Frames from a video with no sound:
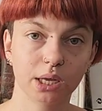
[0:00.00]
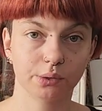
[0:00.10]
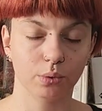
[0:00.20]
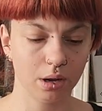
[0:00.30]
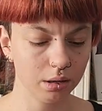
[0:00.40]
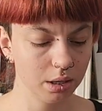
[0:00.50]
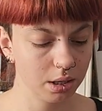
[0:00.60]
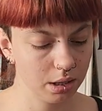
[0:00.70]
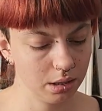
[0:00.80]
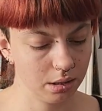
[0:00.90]
as well.
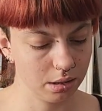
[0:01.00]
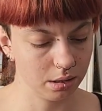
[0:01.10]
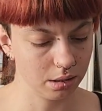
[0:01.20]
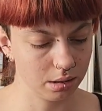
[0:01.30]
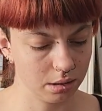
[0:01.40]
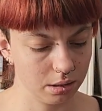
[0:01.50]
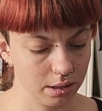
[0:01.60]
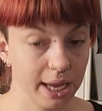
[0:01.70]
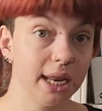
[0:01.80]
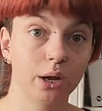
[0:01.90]

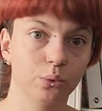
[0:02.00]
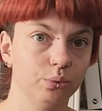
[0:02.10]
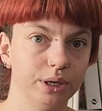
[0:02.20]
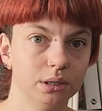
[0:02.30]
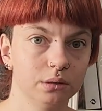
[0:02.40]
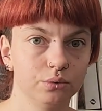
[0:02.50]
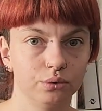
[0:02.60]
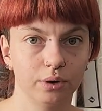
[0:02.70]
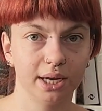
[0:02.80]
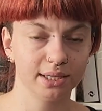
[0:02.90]
And I can't wait to
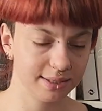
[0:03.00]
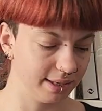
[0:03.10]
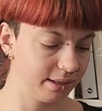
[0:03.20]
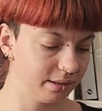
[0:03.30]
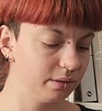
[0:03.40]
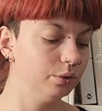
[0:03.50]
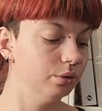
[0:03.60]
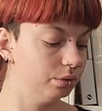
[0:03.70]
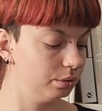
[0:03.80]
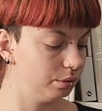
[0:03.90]
try it. Like
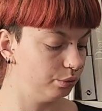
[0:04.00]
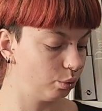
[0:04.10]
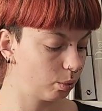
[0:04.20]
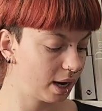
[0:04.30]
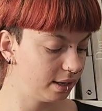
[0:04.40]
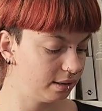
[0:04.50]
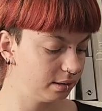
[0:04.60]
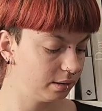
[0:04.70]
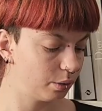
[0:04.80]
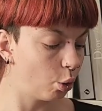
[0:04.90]
the red,
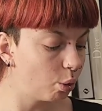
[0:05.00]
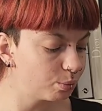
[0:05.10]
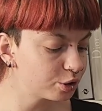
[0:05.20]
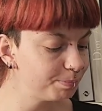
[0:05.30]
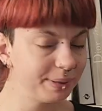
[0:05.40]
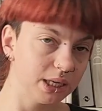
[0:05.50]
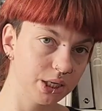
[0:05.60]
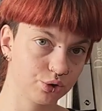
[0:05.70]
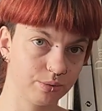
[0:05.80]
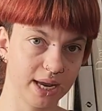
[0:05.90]
almost
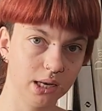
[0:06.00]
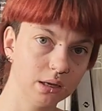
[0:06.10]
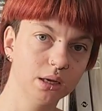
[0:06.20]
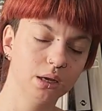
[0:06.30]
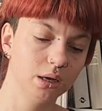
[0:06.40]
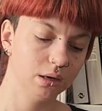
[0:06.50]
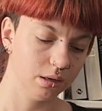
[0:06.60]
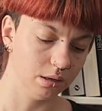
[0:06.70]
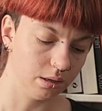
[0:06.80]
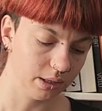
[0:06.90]
pinkish red,
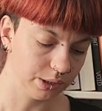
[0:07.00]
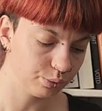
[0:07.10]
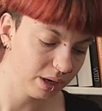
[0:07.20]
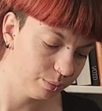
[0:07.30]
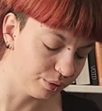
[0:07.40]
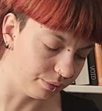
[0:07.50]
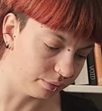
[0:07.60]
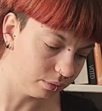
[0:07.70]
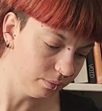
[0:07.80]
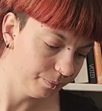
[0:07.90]
is really
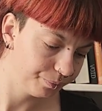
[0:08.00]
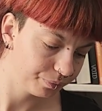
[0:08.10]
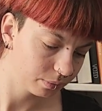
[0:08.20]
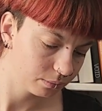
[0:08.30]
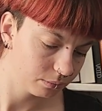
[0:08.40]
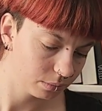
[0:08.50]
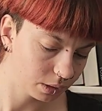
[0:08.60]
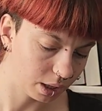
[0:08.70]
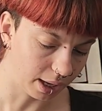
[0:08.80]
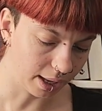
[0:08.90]
beautiful,
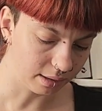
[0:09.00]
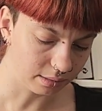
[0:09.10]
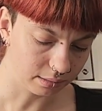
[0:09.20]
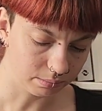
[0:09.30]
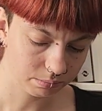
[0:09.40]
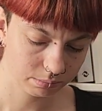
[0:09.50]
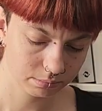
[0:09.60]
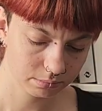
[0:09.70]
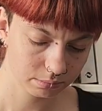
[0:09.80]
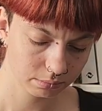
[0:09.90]
and
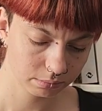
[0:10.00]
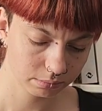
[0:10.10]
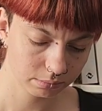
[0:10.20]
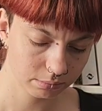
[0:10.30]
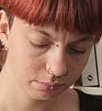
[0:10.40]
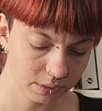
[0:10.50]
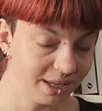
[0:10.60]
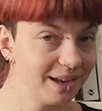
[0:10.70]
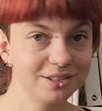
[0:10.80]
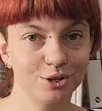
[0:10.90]

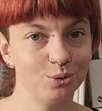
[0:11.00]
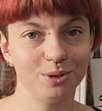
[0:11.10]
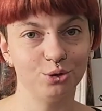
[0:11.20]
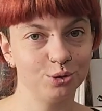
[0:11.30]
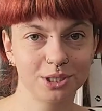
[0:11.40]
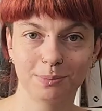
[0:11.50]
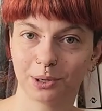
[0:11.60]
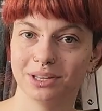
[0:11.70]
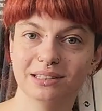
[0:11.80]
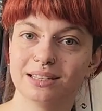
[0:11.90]
yeah, it's gonna be a new
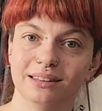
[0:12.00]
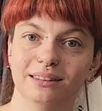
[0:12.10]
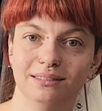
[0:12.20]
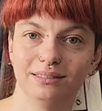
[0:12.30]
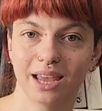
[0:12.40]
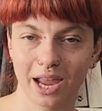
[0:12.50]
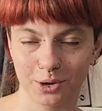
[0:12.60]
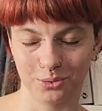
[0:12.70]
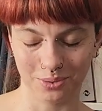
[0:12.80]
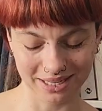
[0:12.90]
experience, and I
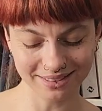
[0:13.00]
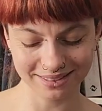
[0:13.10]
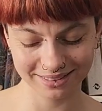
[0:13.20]
can't wait.